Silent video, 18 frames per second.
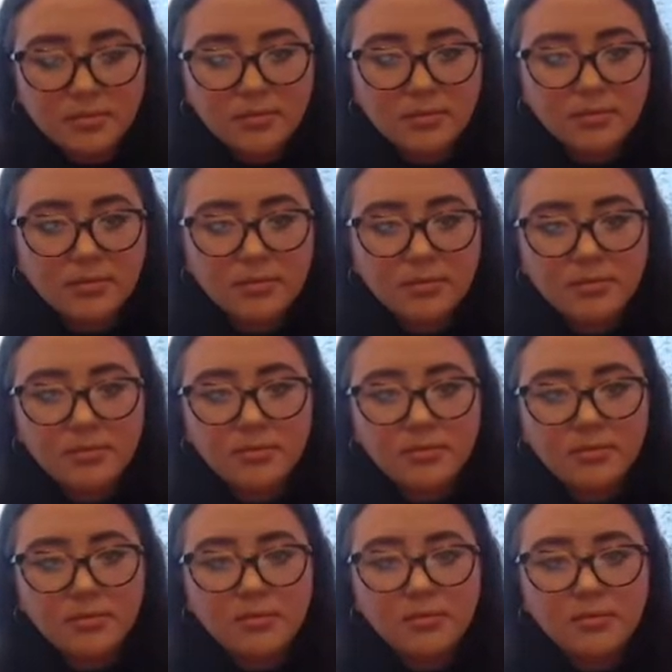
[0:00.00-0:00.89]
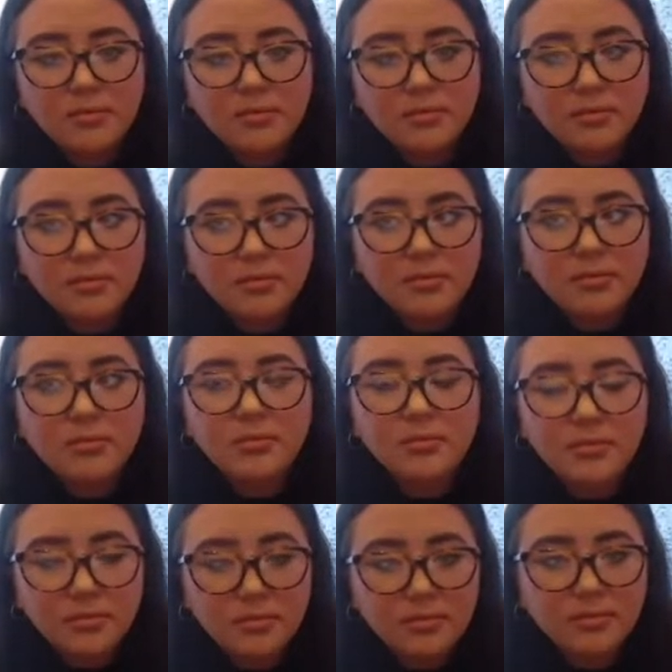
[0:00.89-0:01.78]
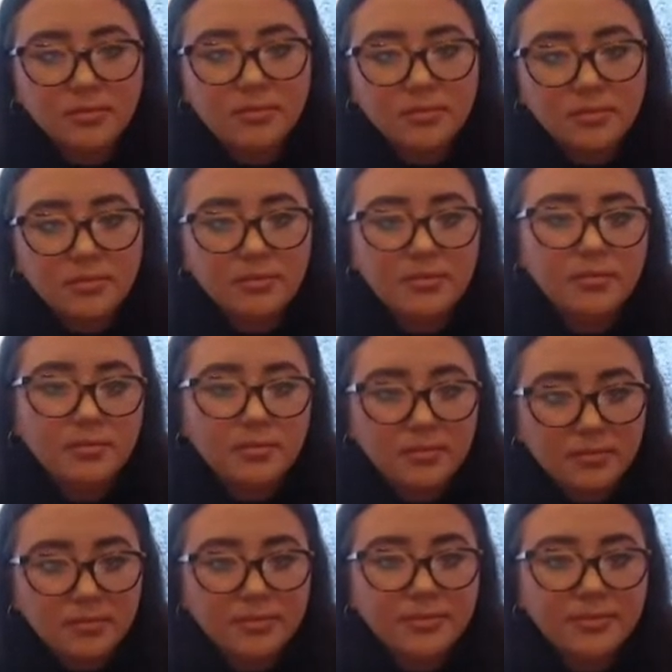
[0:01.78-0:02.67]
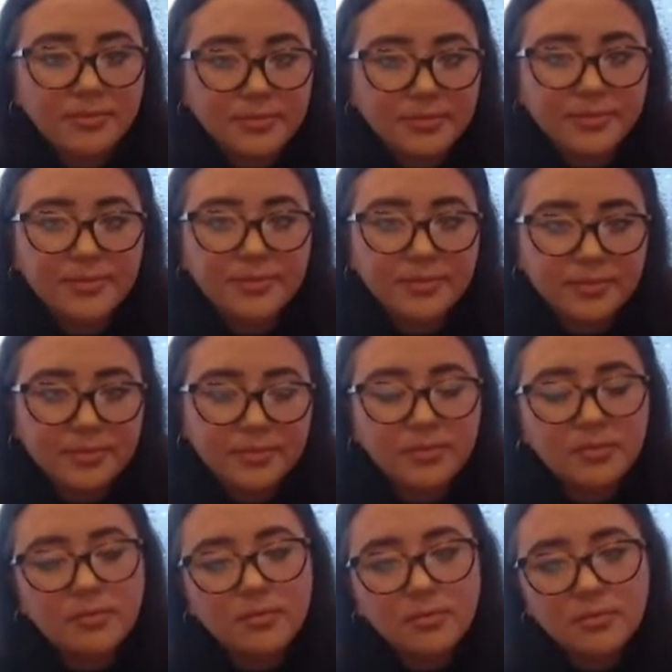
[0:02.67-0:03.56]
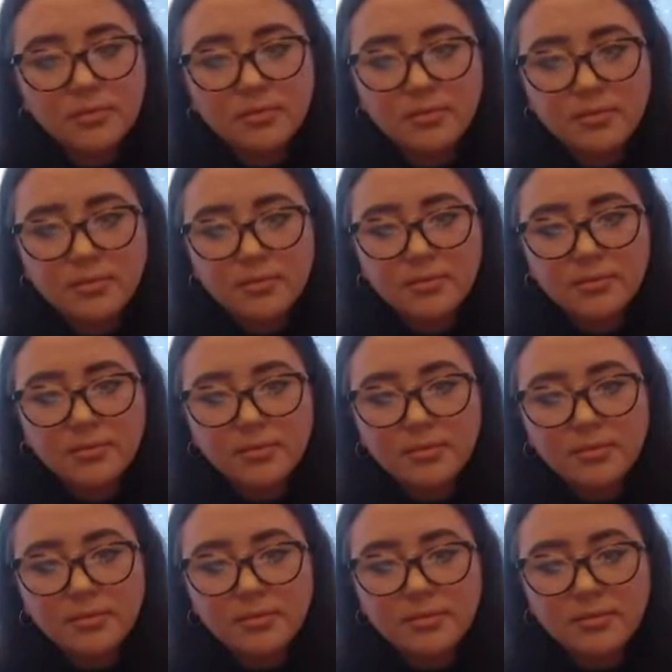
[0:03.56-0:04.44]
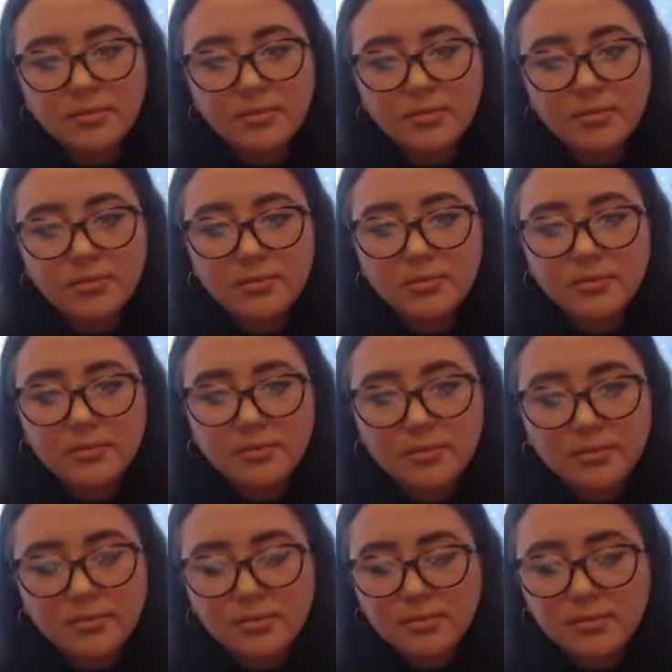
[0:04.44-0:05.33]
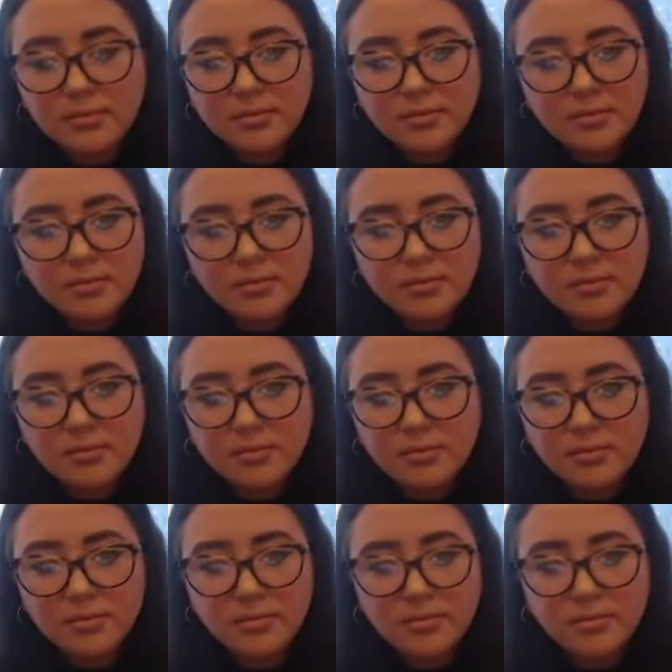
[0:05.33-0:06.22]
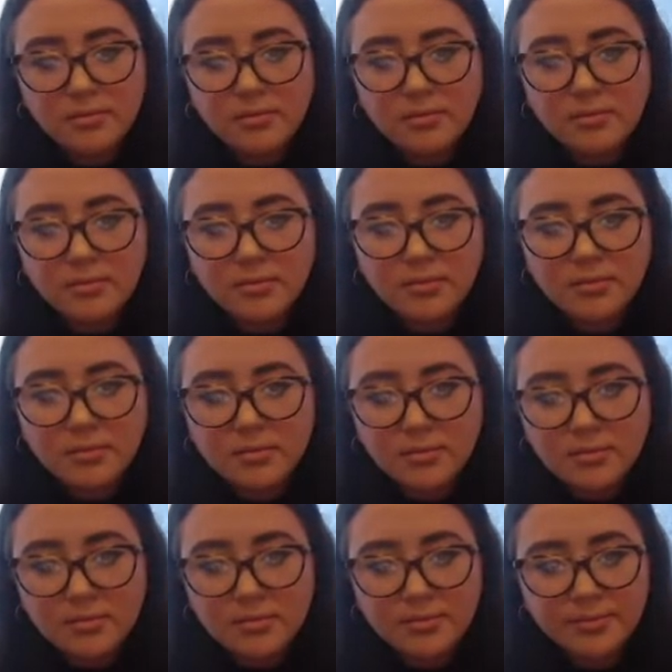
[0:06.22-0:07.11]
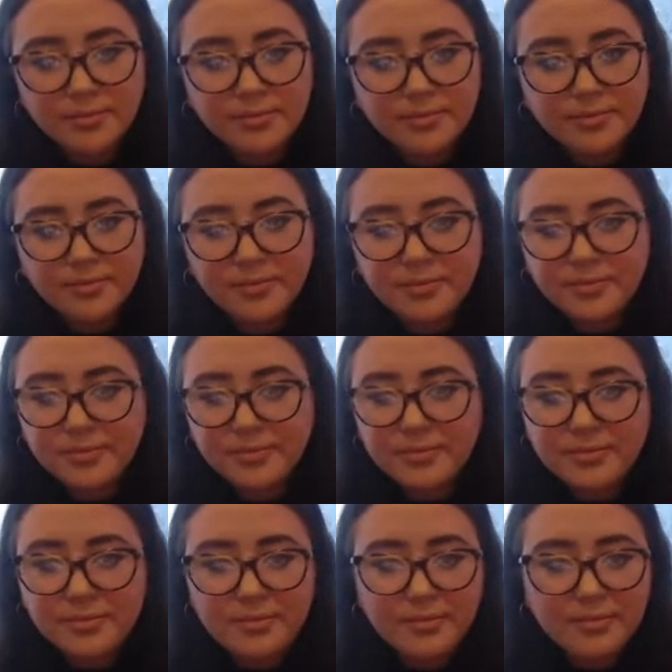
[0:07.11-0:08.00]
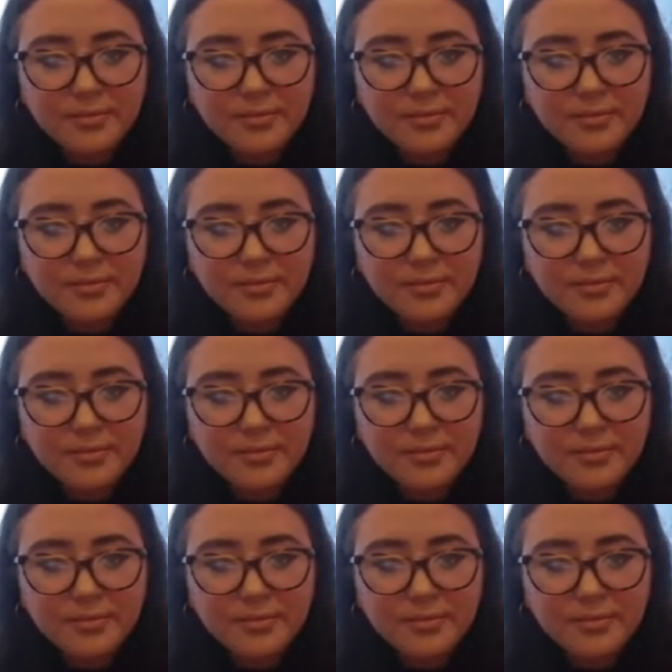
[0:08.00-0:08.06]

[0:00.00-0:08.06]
(not speaking)